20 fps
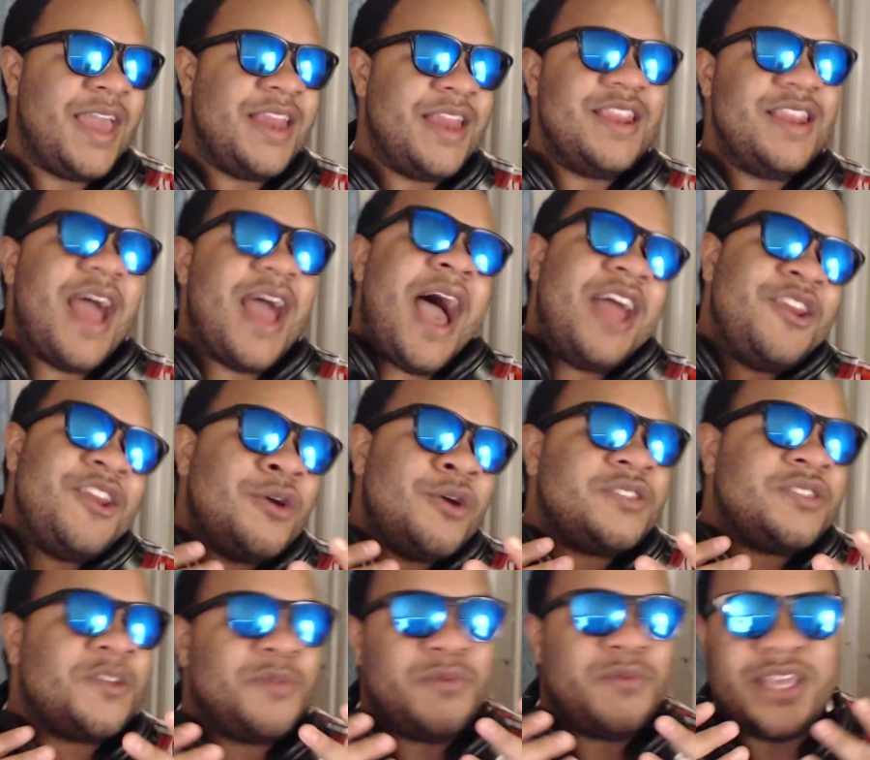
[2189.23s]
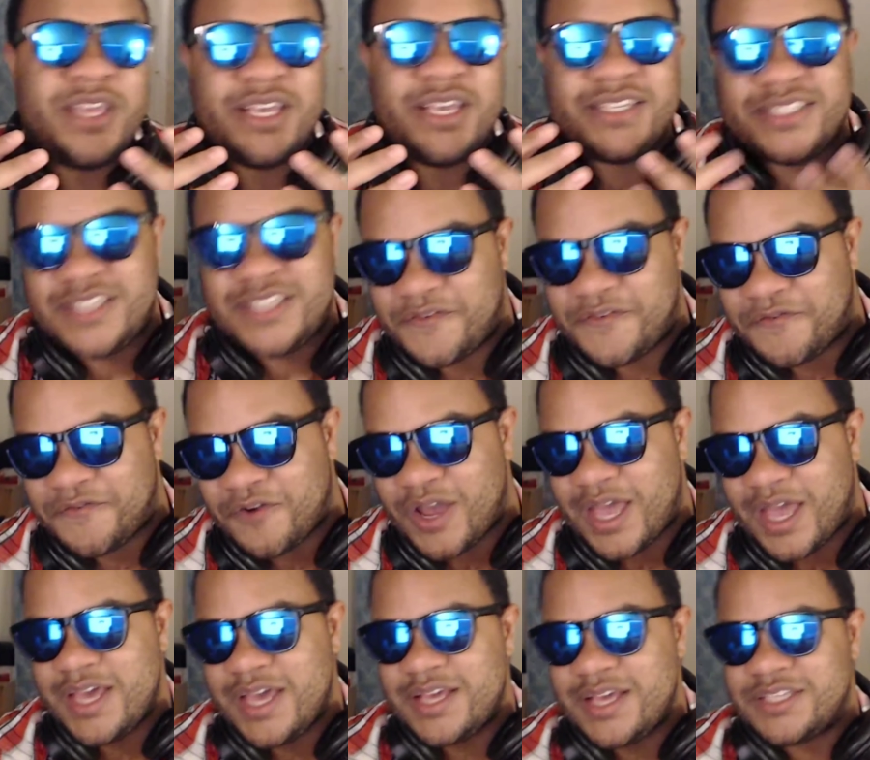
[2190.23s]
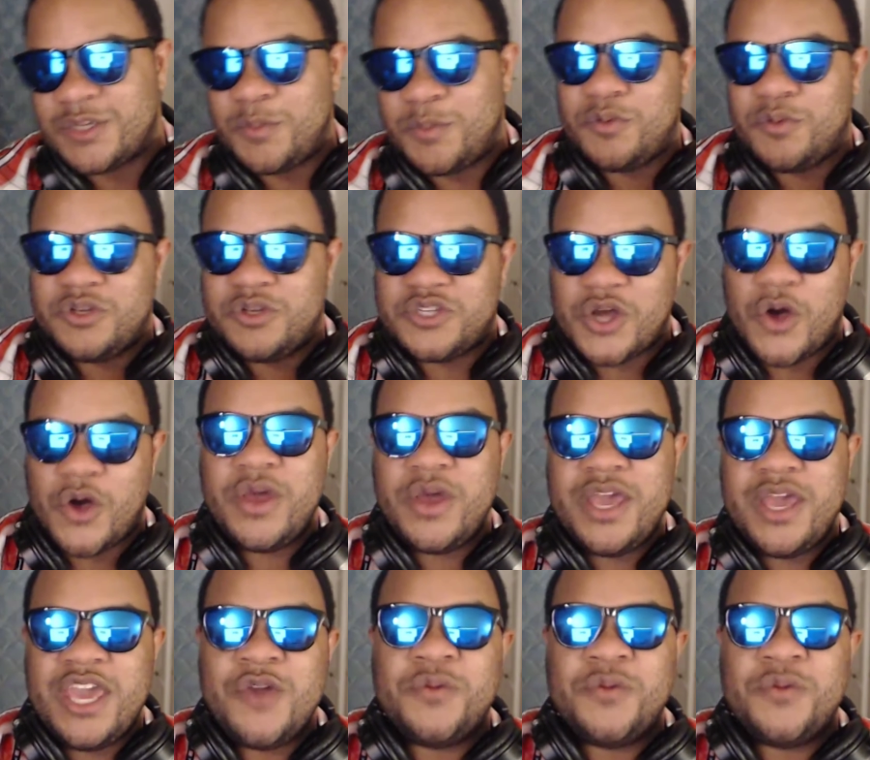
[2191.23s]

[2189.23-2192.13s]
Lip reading: and I know some people think it's different, some people don't.